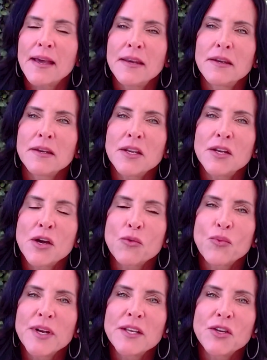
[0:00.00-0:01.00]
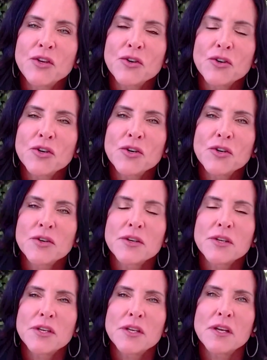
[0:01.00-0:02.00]
And, when
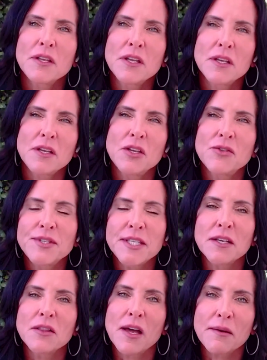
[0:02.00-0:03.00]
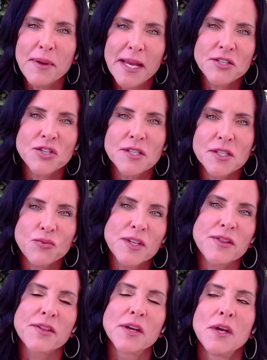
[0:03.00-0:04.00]
you see a lot of patients
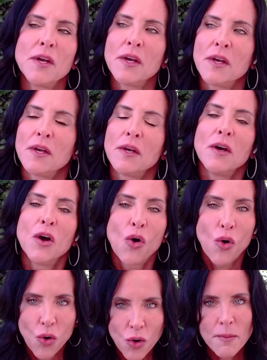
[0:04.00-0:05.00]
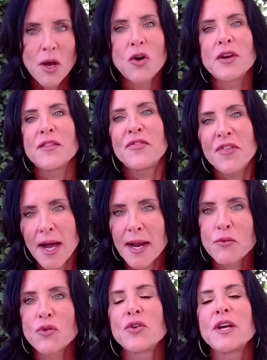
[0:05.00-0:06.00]
with hormone and
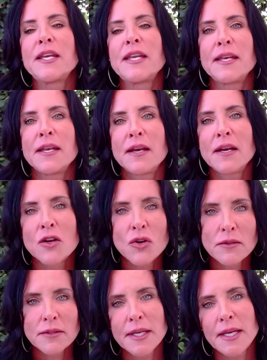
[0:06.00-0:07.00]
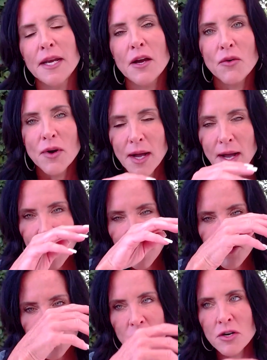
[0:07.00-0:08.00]
thyroid and,
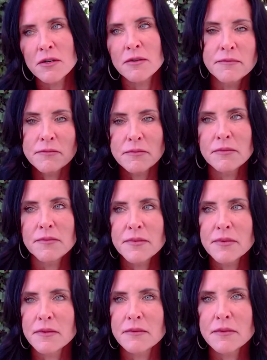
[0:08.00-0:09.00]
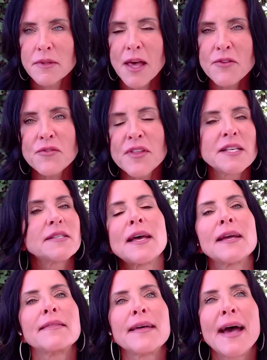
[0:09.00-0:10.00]
other things
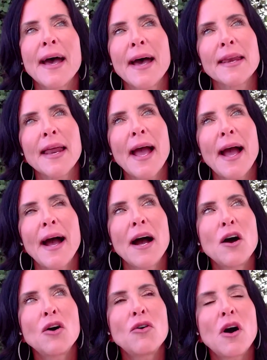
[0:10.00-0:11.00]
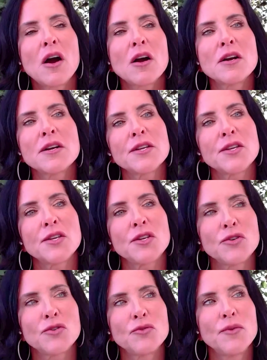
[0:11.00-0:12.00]
like that, how are
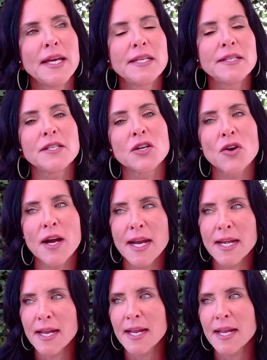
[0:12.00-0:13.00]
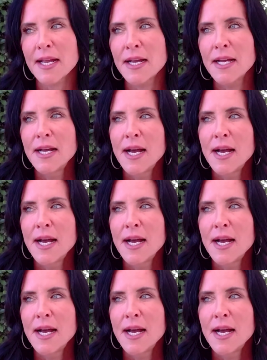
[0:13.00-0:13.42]
you integrating